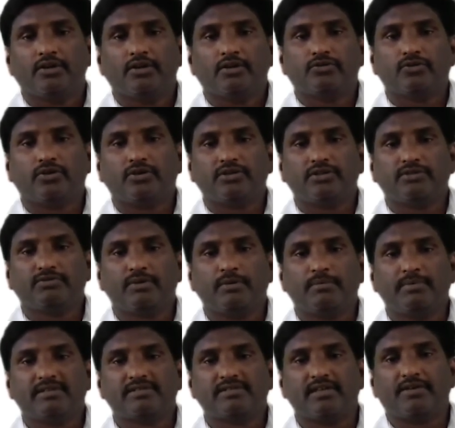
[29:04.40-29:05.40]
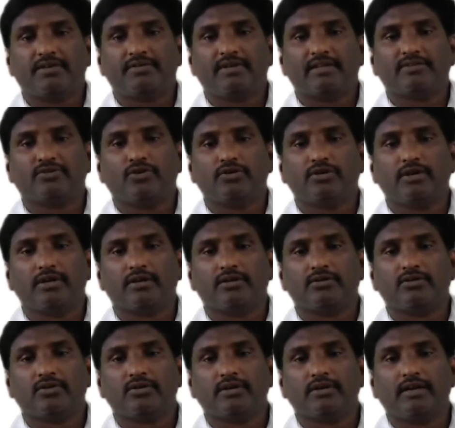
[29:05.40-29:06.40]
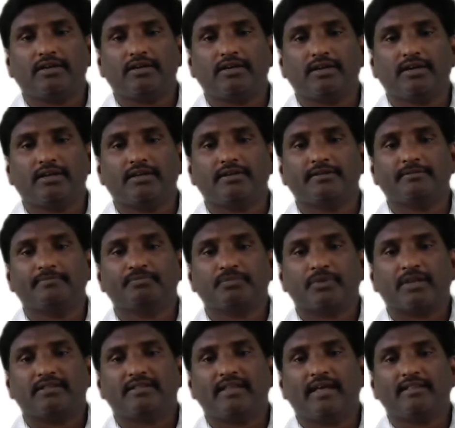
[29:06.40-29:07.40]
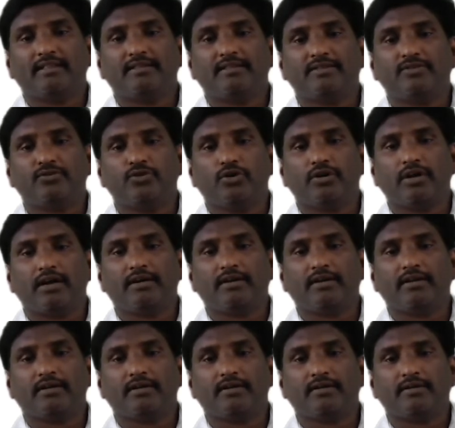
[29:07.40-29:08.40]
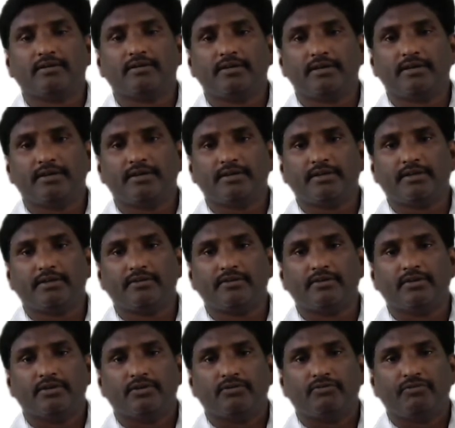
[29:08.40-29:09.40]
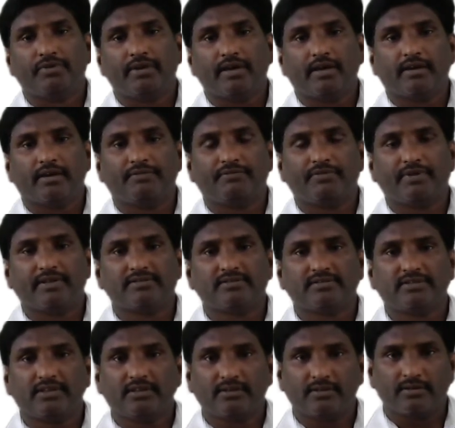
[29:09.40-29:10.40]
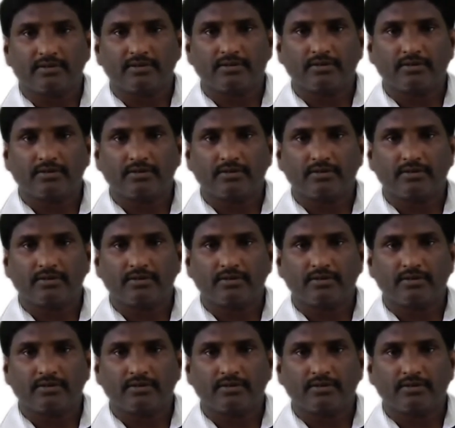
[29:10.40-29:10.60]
So this will be saved as node.dtd. Then this node.dtd we are referencing